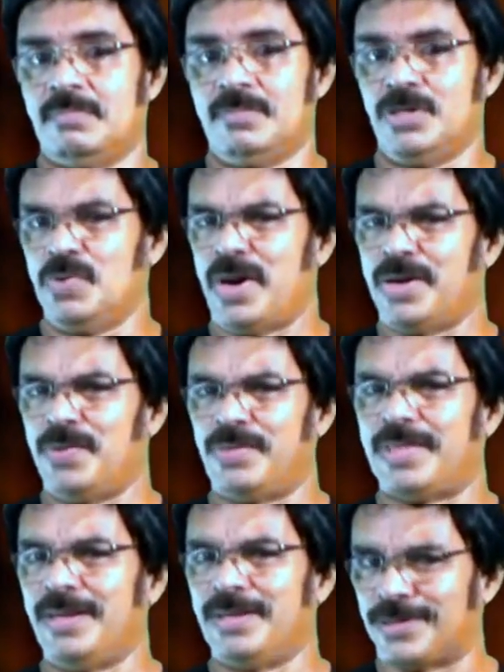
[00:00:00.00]
No, I don't
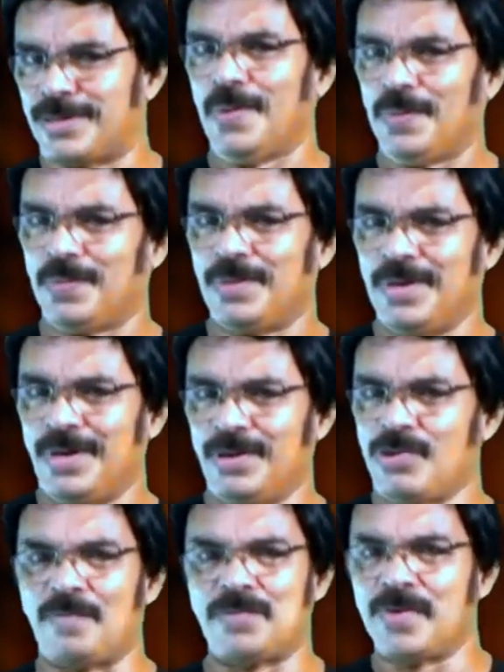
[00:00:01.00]
think so.
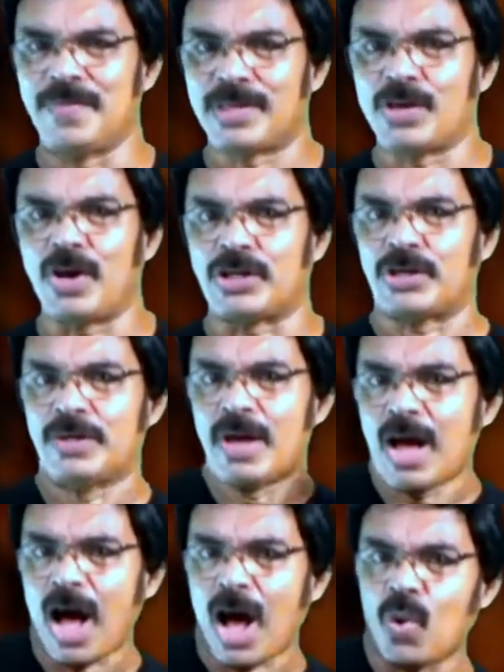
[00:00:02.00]
You have never thought
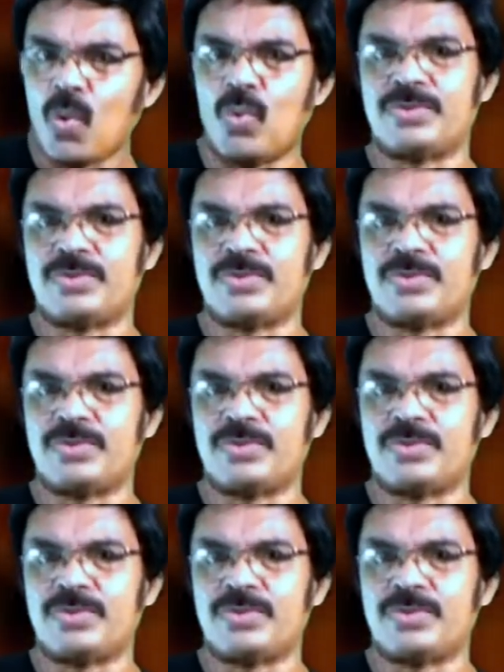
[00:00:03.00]
how